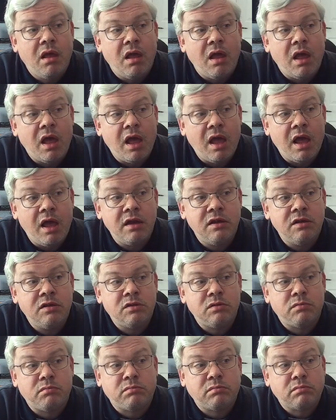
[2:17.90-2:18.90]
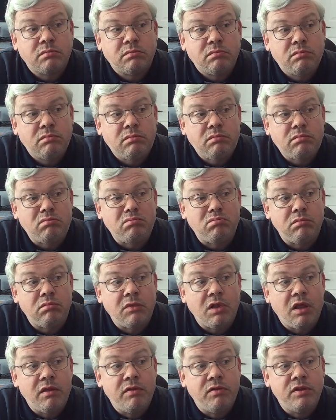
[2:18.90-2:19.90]
And
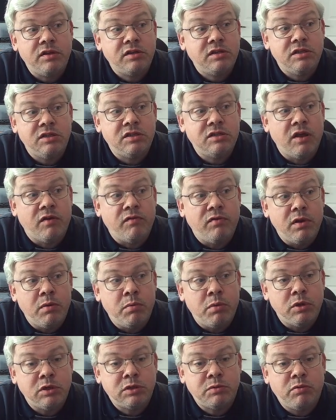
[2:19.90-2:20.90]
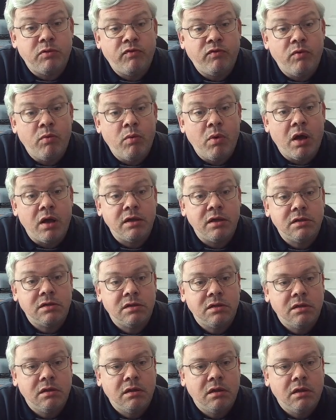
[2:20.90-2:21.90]
this is definitely possible for white.
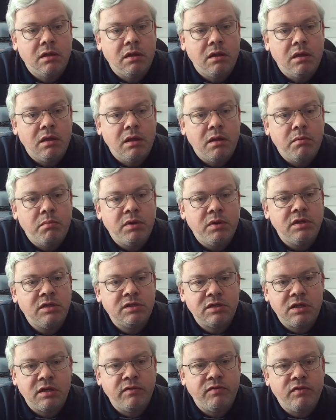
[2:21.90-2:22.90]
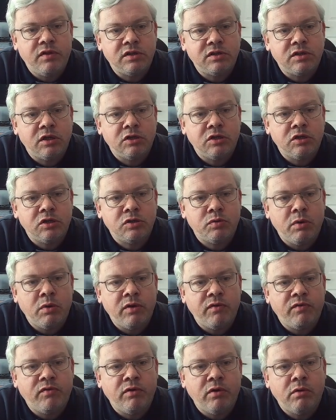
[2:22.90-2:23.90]
But instead of this, I just went
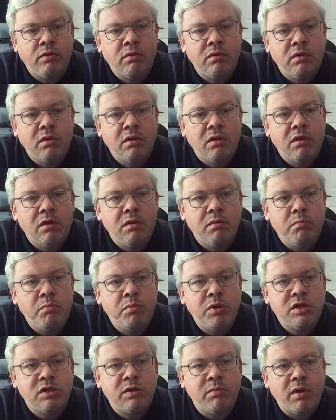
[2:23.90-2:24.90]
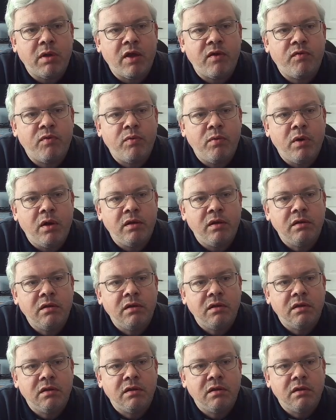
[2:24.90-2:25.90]
for bishop f1.
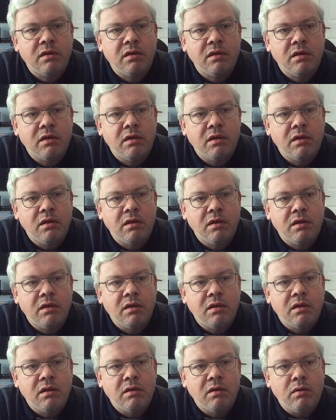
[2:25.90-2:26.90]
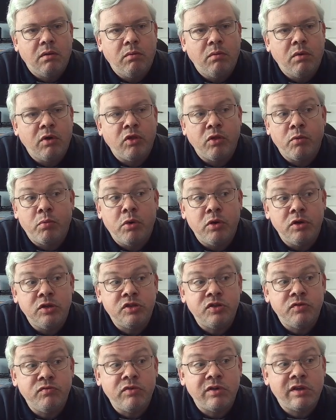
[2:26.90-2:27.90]
One of the points
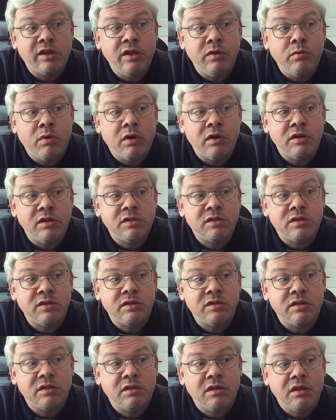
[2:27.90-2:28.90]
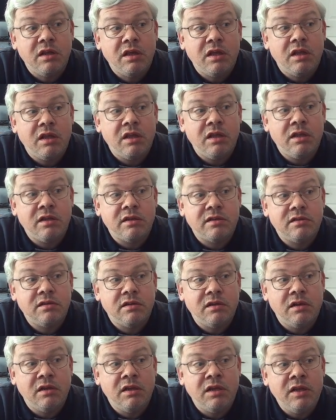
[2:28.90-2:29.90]
of rook e1 is that it
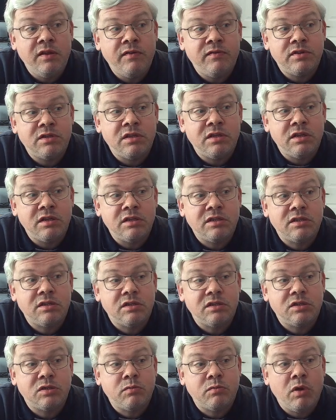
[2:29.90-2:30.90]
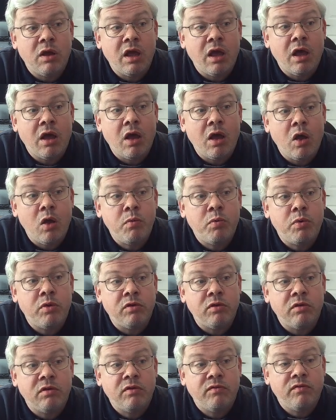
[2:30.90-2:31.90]
leaves this square
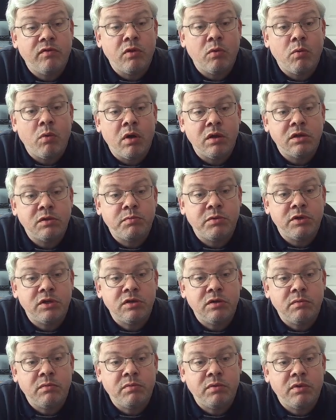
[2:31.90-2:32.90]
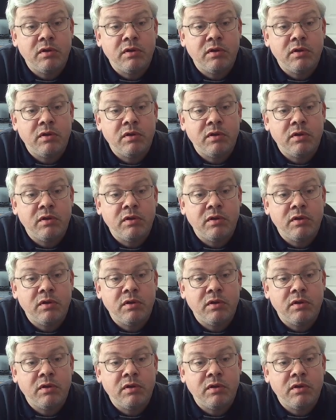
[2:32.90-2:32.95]
open for the white bishop.